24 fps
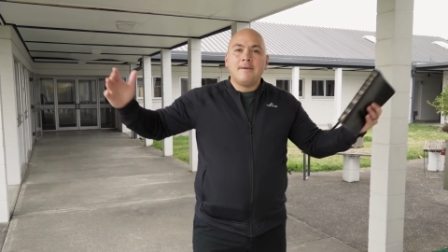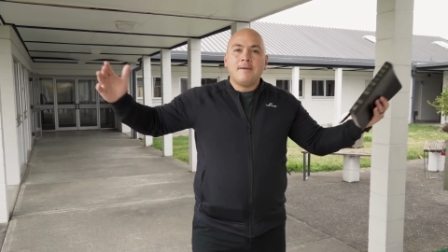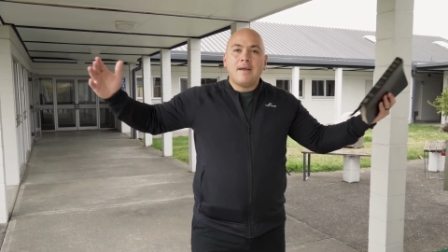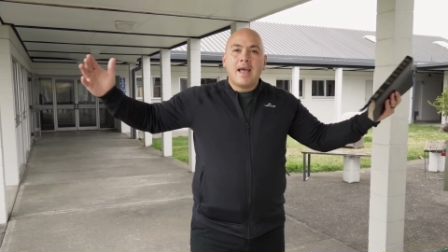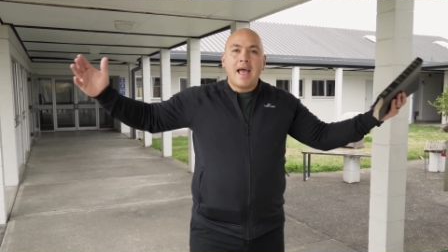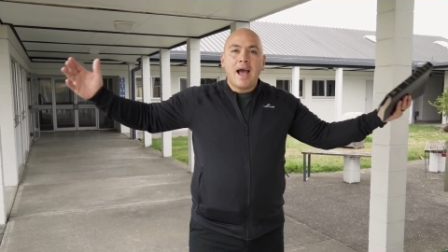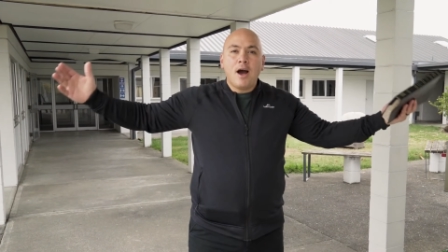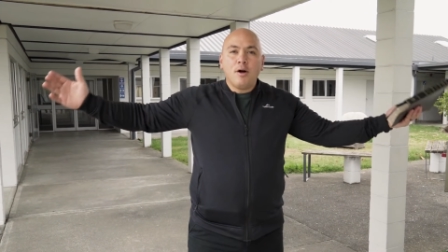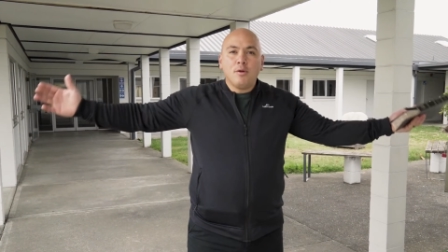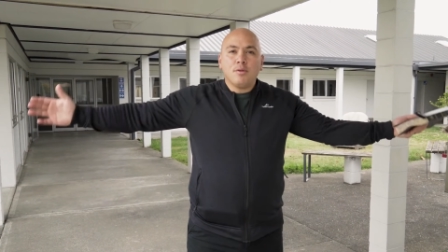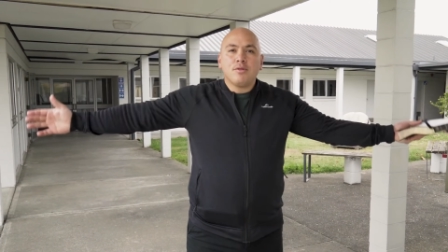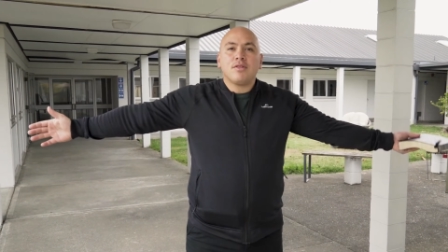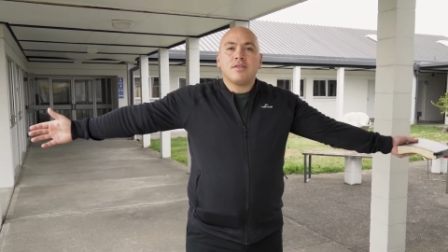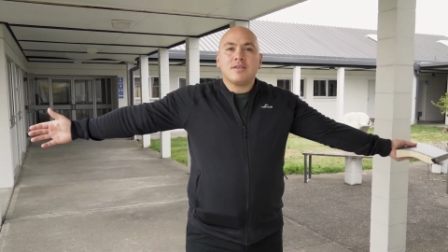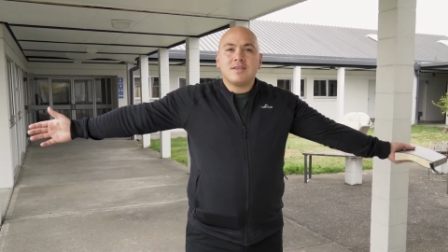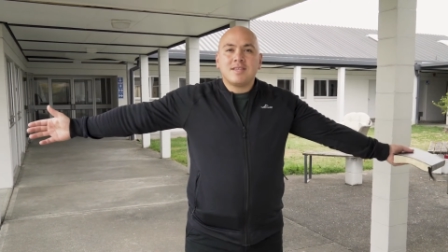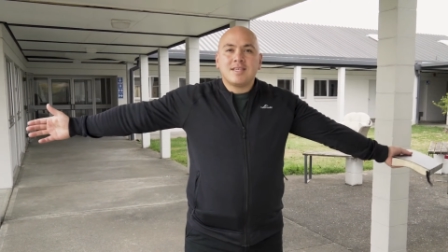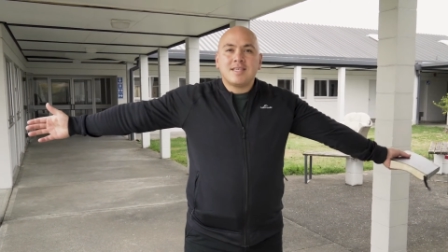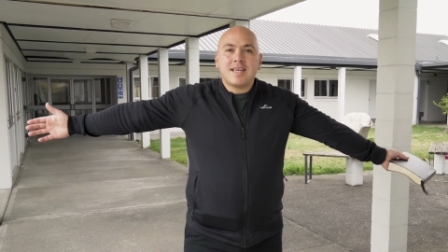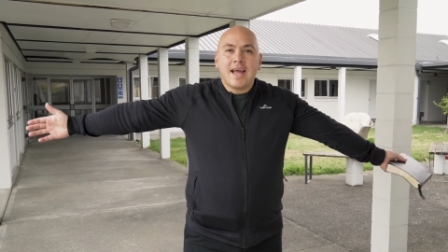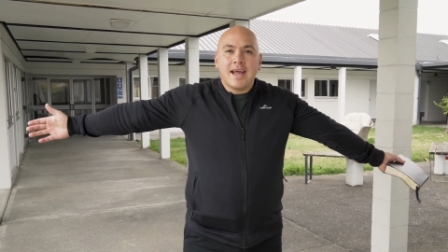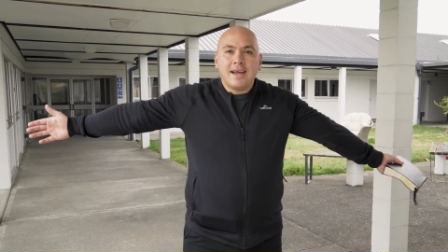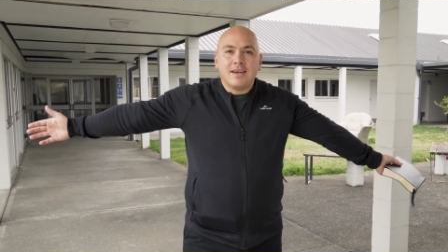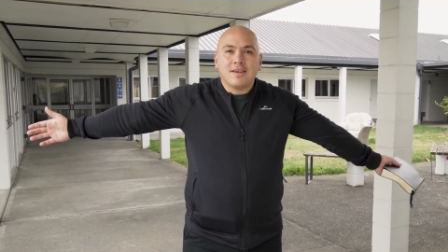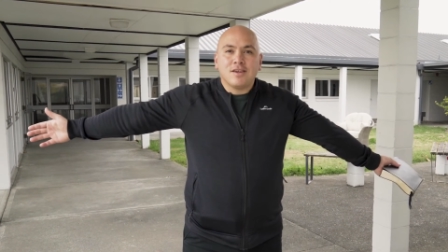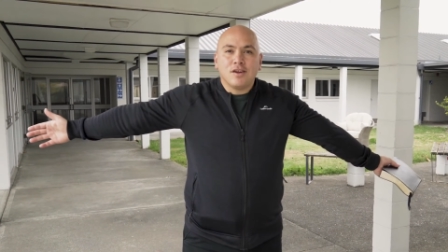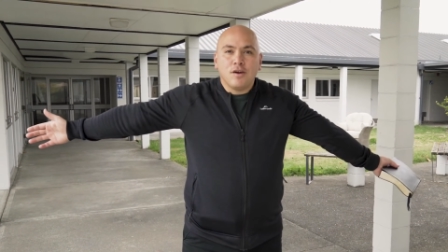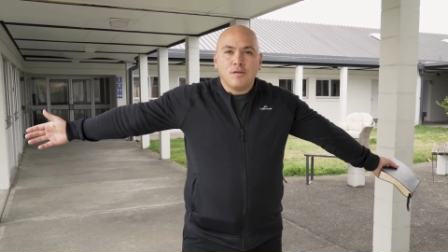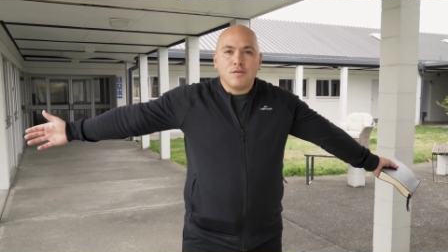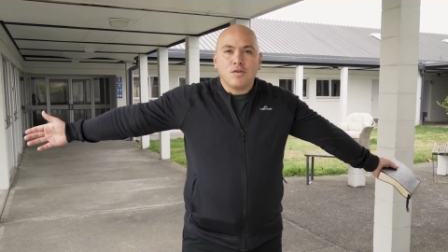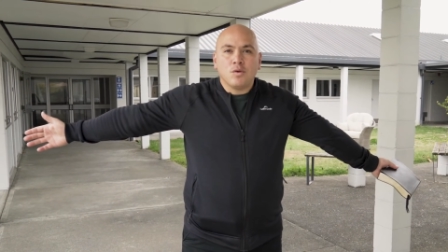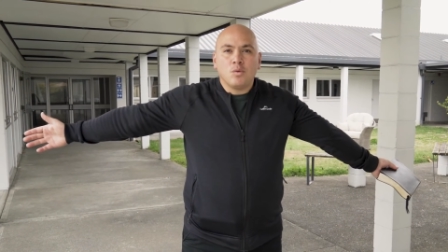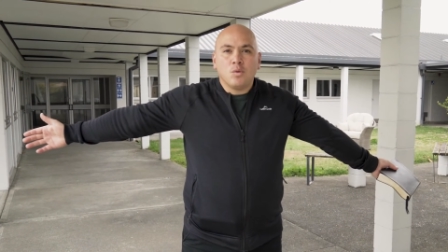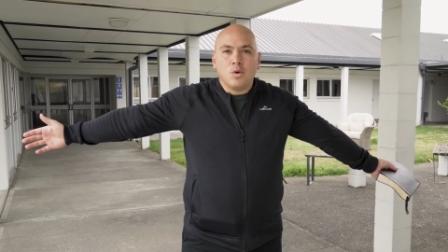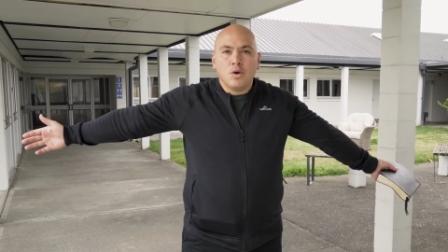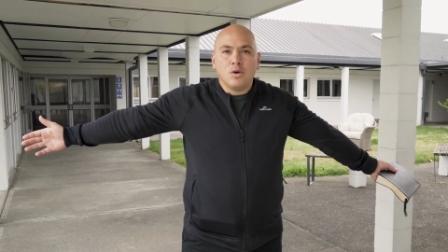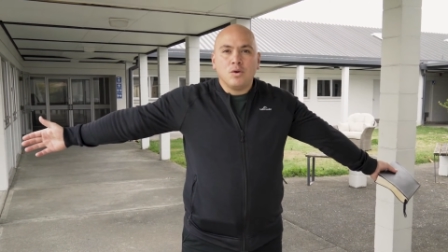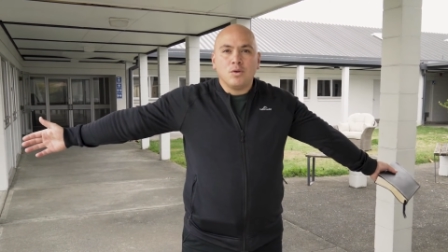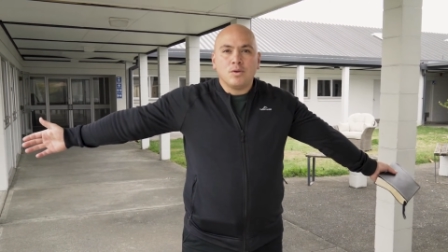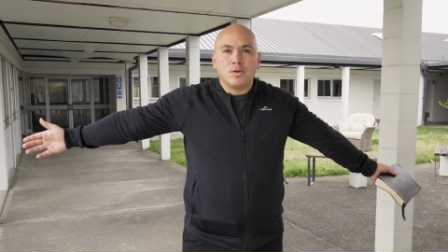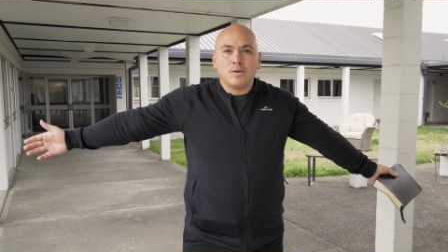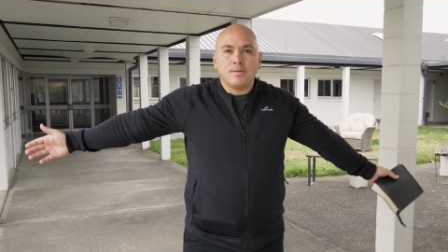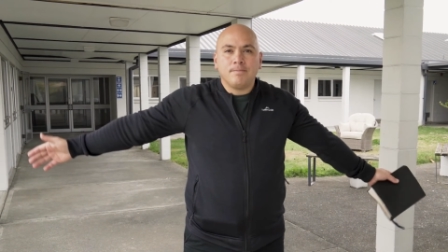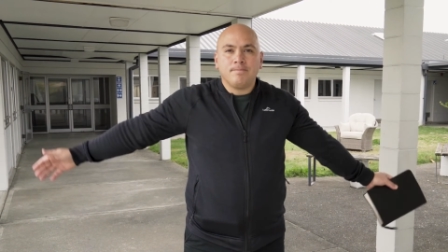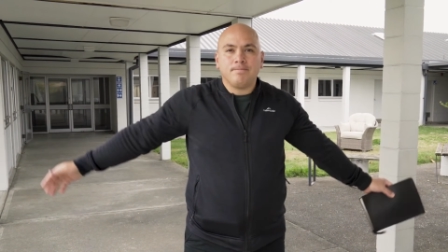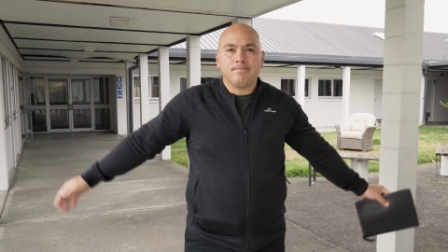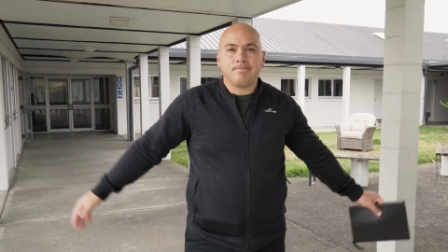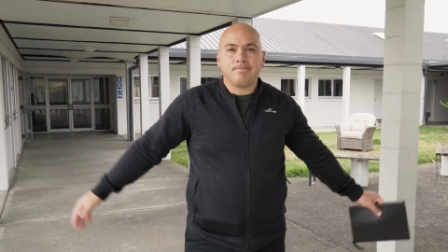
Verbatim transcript: health state of the world.